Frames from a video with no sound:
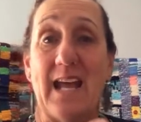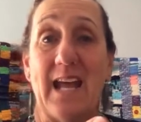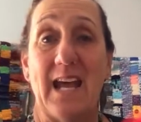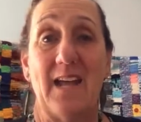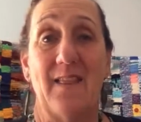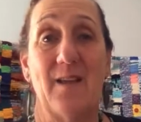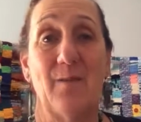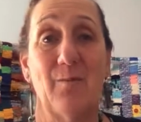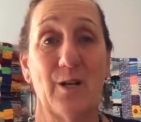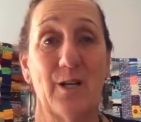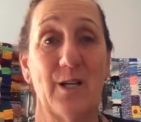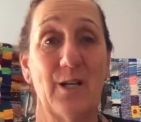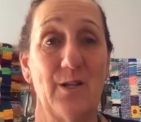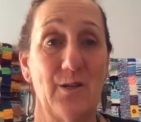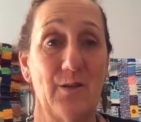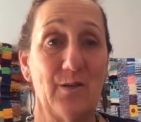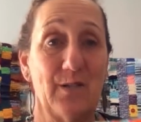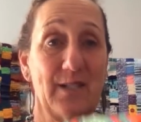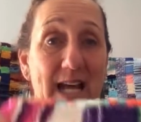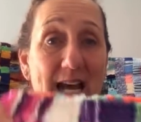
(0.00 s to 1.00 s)
And then we're going to
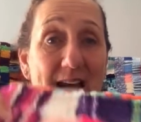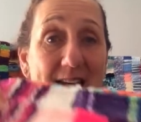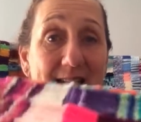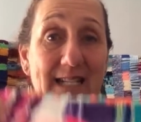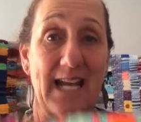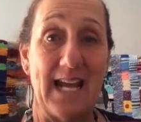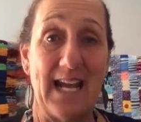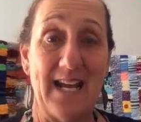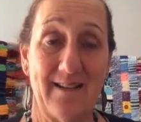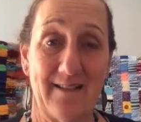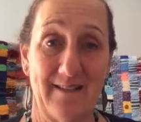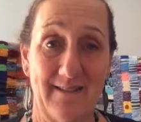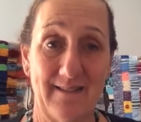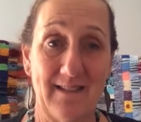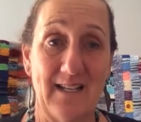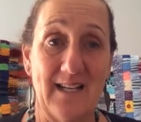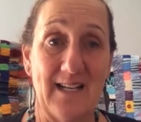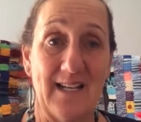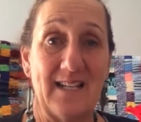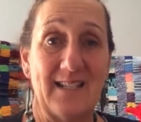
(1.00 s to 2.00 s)
use that
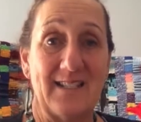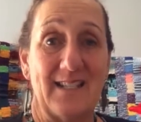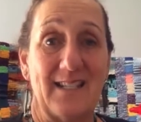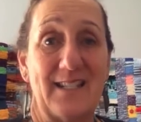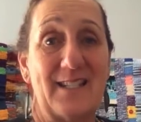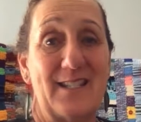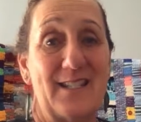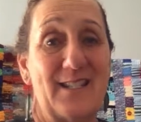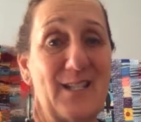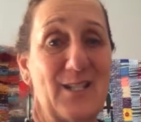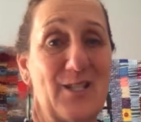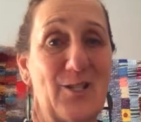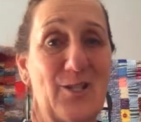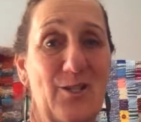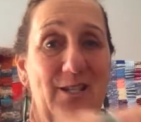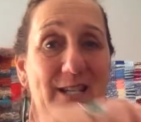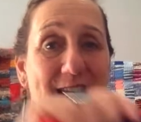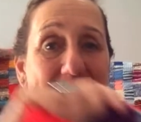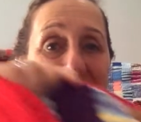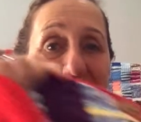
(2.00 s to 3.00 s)
tail to
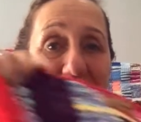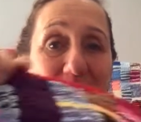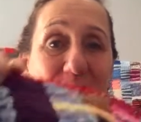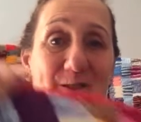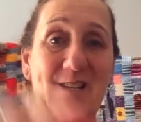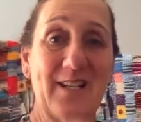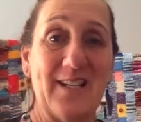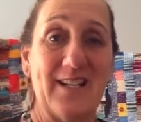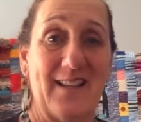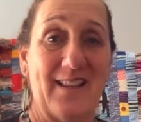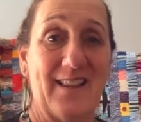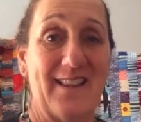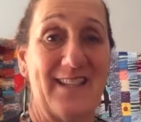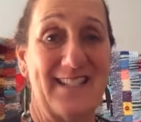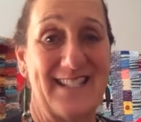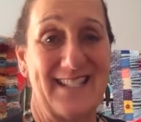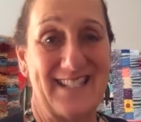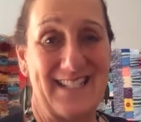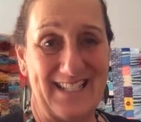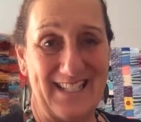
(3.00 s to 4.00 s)
stitch down the
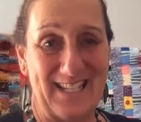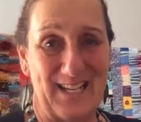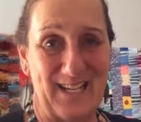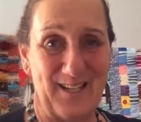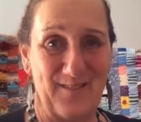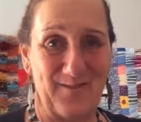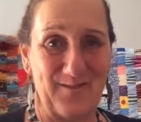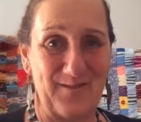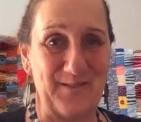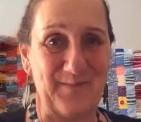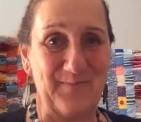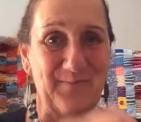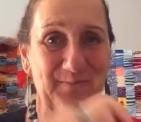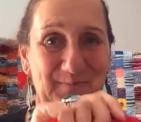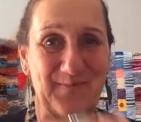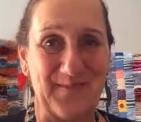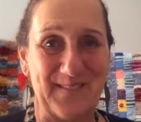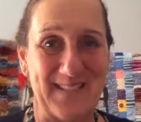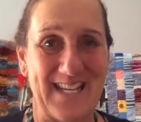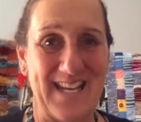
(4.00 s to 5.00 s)
sleeve.
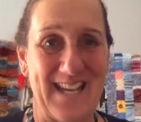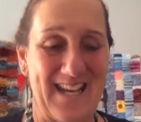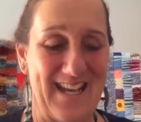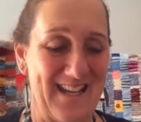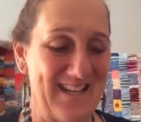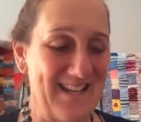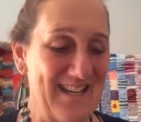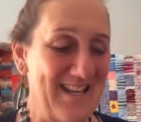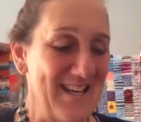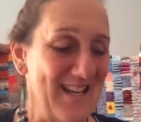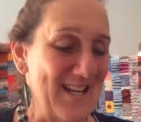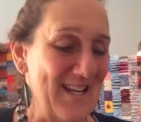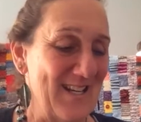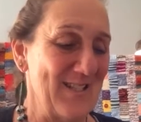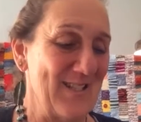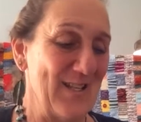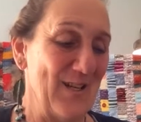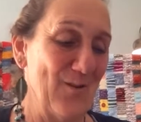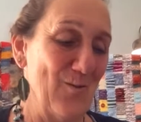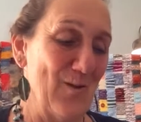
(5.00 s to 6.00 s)
Okay,
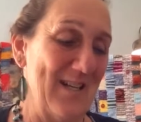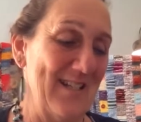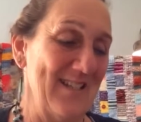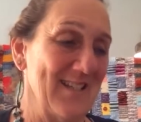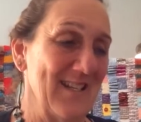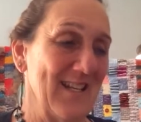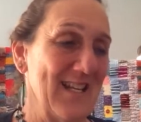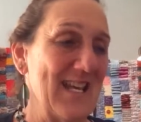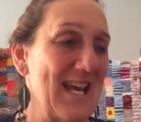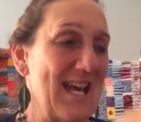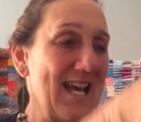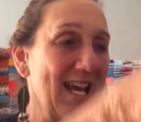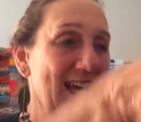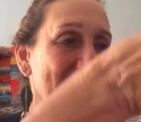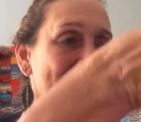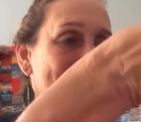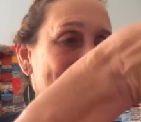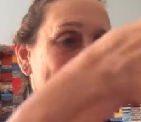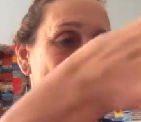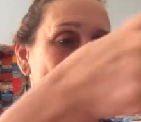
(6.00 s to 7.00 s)
so once
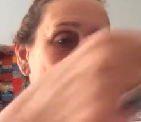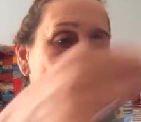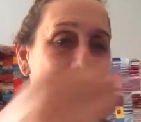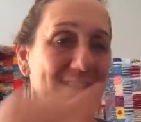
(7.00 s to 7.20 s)
again,